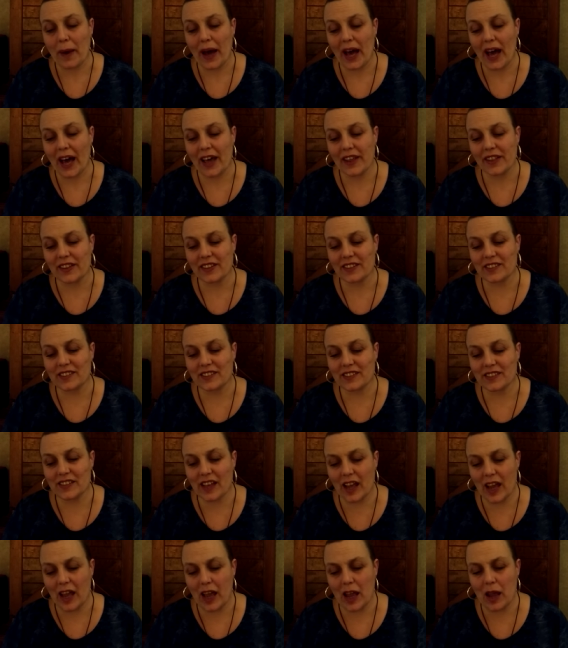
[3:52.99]
By the
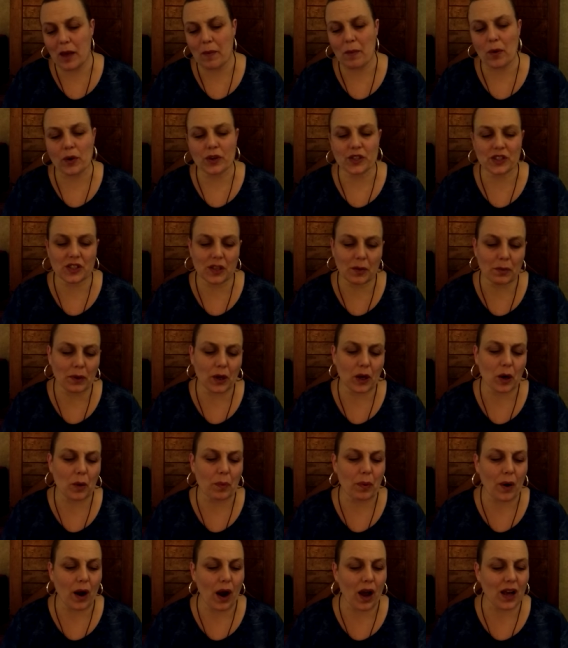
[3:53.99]
same or
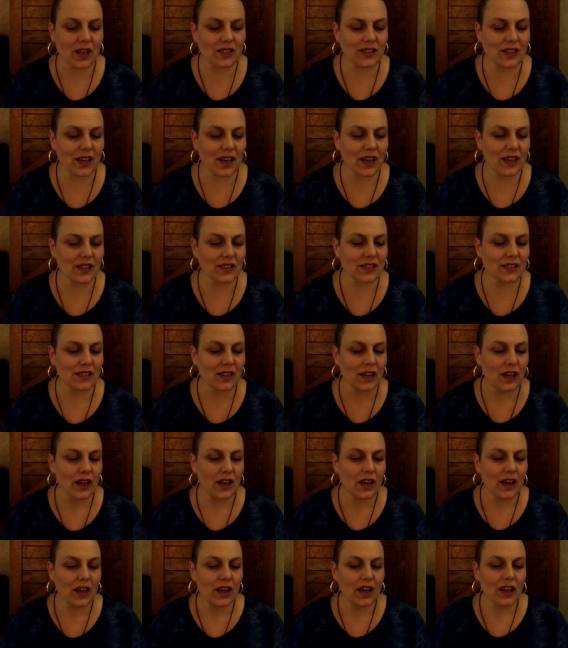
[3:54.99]
similar process,
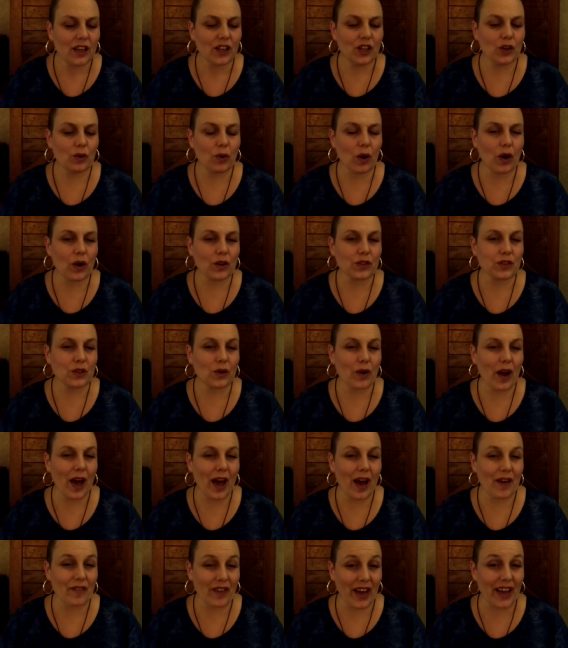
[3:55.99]
you also
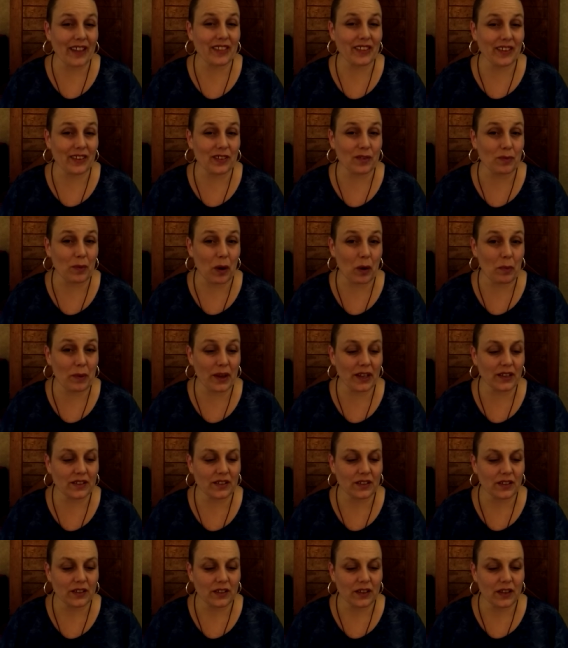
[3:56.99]
have at this
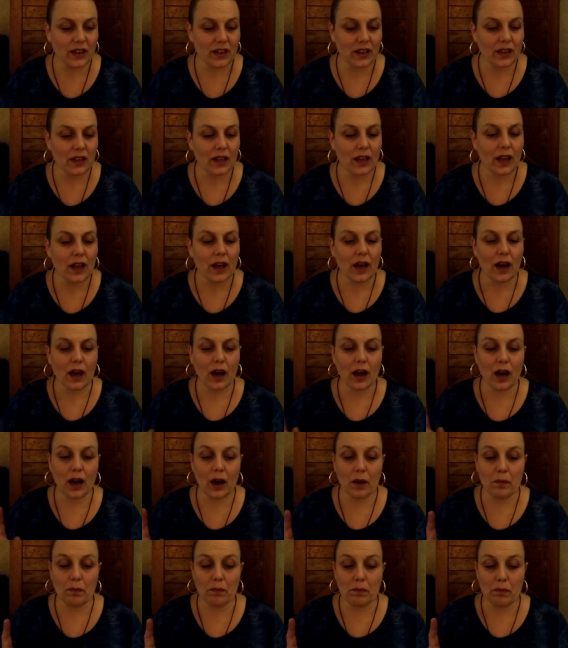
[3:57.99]
moment
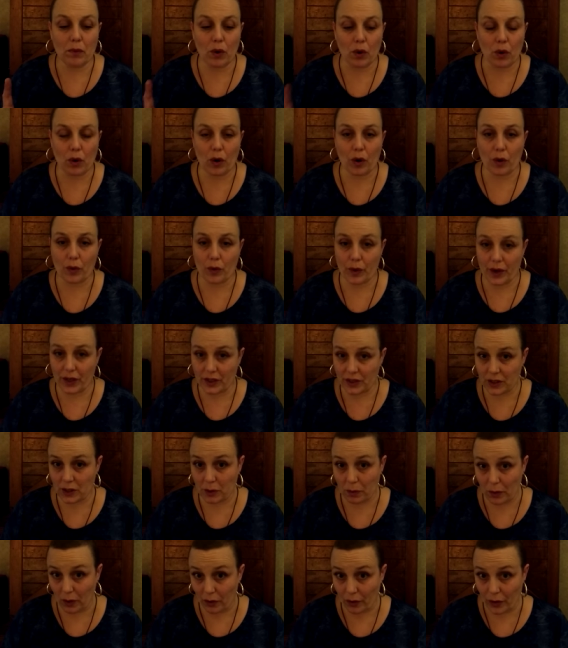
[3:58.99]
a more
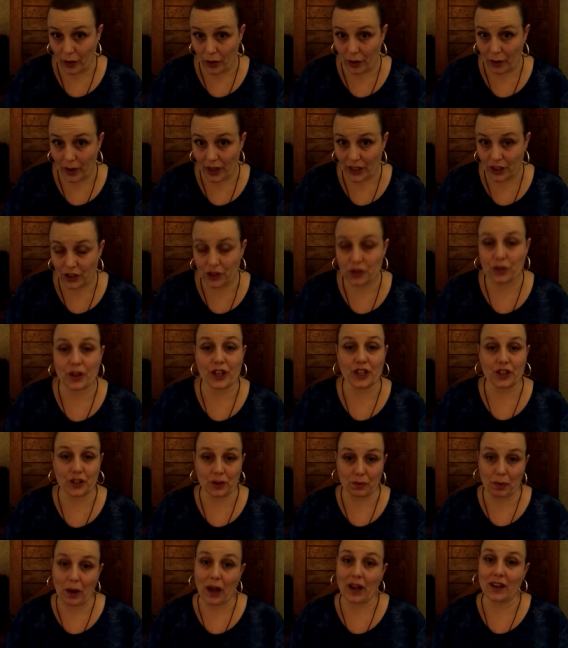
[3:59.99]
reasonable voter
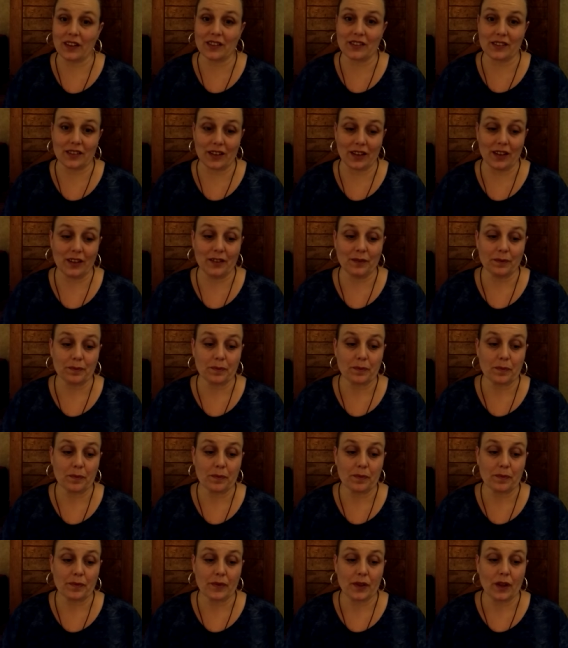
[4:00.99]
registration policy,
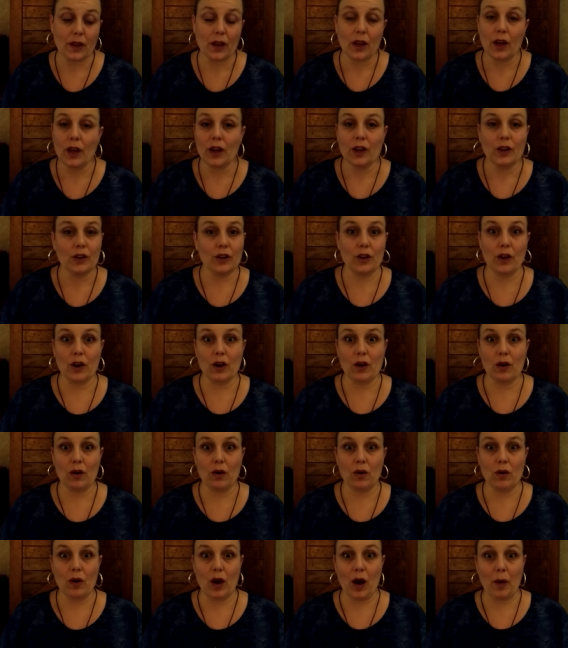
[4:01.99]

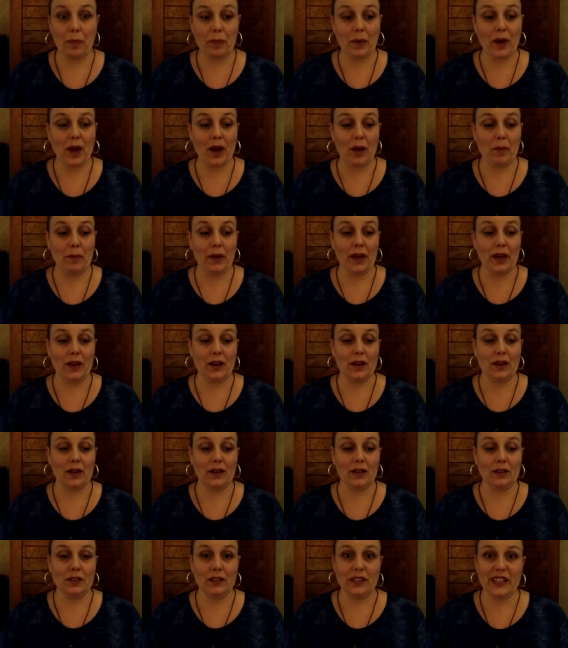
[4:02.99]
no
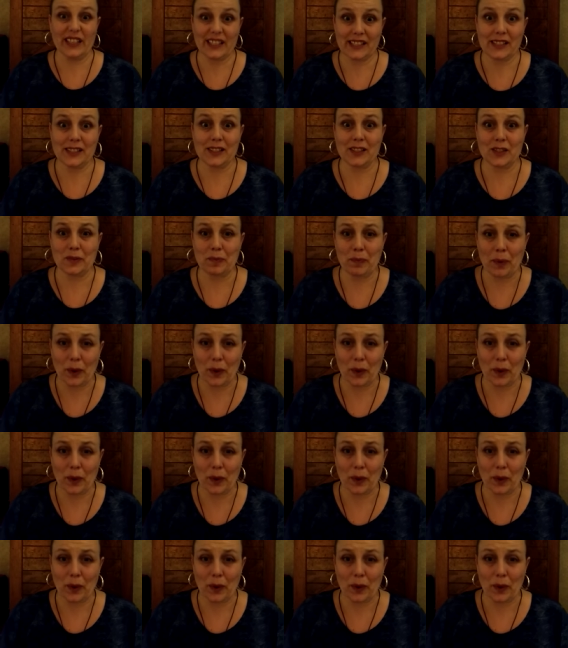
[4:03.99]
upcoming list